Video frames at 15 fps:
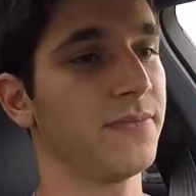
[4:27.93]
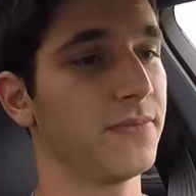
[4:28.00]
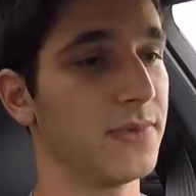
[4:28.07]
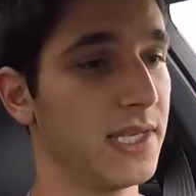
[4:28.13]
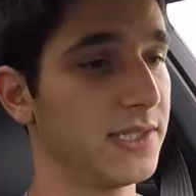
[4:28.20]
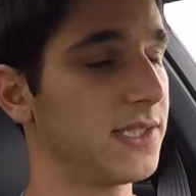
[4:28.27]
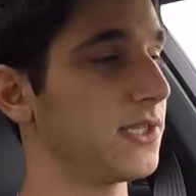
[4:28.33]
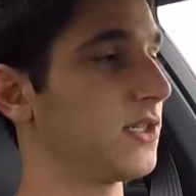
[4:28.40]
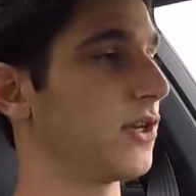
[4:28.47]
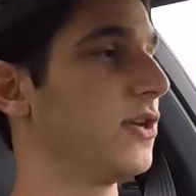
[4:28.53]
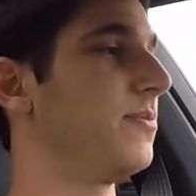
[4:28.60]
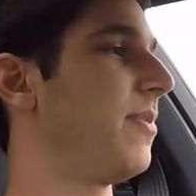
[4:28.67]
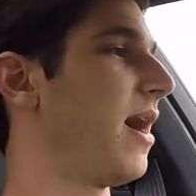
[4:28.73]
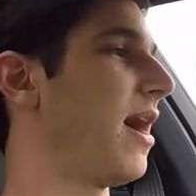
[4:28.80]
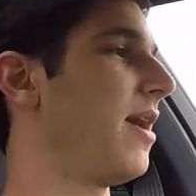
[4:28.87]
this is a
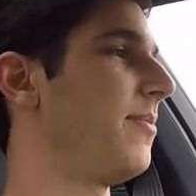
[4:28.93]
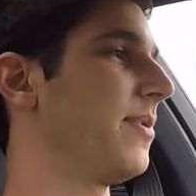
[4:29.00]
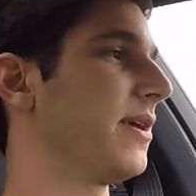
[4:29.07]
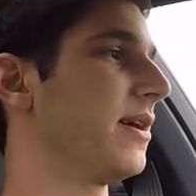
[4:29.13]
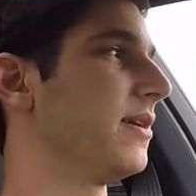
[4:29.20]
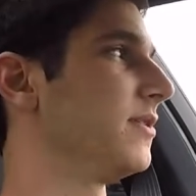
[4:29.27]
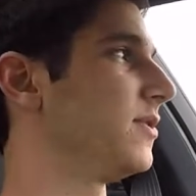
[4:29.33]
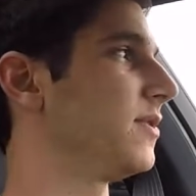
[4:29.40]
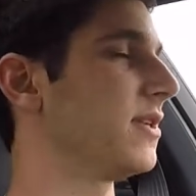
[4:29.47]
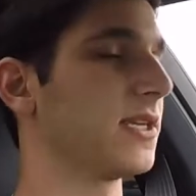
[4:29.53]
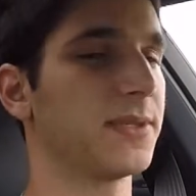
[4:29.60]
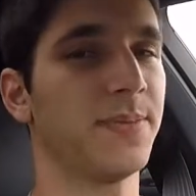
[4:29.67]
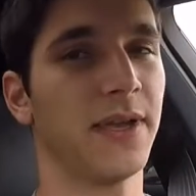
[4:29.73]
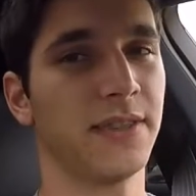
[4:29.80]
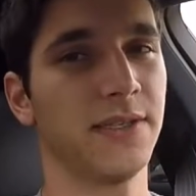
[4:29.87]
good buy, because you can
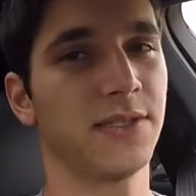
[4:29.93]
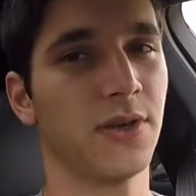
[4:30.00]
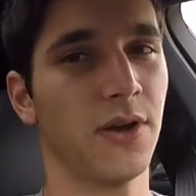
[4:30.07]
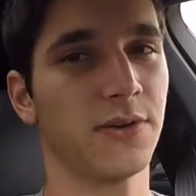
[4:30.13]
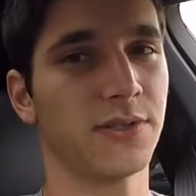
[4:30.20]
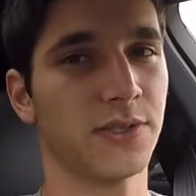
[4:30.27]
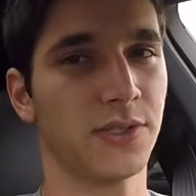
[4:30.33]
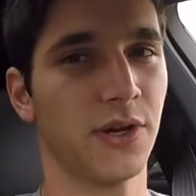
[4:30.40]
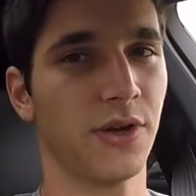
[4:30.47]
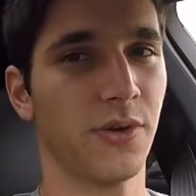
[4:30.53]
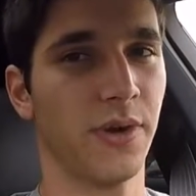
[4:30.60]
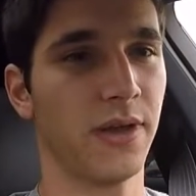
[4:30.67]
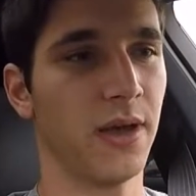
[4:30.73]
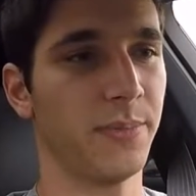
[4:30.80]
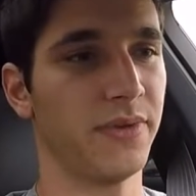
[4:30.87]
expect these cars to start
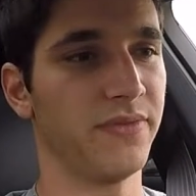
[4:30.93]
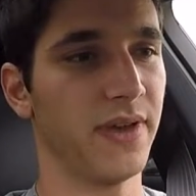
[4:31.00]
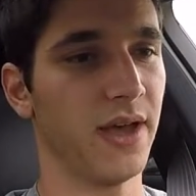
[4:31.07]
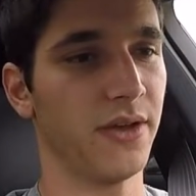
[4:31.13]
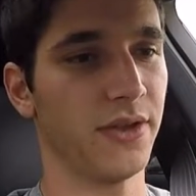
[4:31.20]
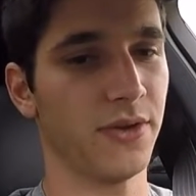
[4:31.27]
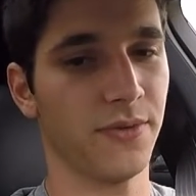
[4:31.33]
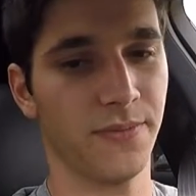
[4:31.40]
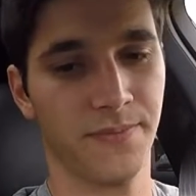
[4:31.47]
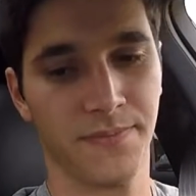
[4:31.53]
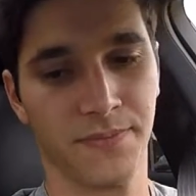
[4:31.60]
going up in value.